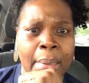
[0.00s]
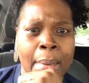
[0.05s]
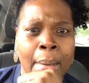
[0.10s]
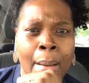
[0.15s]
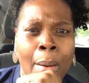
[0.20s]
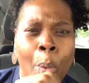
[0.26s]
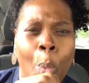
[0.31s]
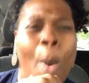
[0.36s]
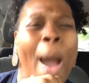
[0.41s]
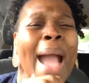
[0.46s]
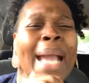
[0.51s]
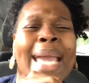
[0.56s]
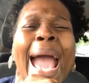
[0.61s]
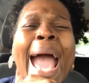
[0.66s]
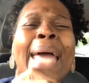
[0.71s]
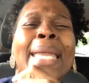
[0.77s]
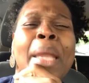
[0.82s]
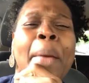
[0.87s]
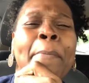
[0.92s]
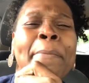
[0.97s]
What
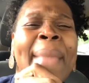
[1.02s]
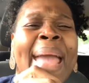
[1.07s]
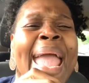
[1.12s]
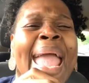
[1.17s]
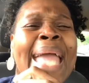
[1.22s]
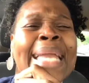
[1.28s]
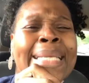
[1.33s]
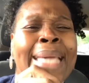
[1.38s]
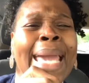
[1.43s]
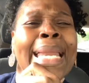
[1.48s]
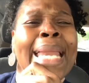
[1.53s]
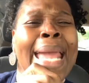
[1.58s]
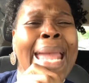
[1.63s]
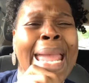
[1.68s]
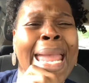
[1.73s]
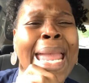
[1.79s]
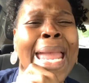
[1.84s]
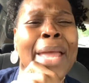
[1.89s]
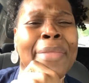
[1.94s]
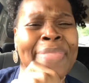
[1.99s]
kind of man can
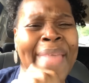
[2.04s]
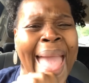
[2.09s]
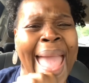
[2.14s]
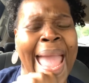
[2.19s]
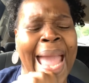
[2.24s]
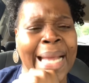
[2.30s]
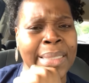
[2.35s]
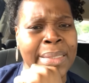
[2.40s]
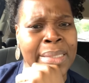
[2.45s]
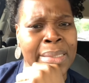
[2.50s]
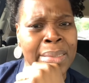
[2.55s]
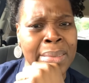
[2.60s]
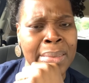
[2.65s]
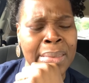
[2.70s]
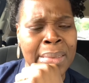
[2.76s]
hear that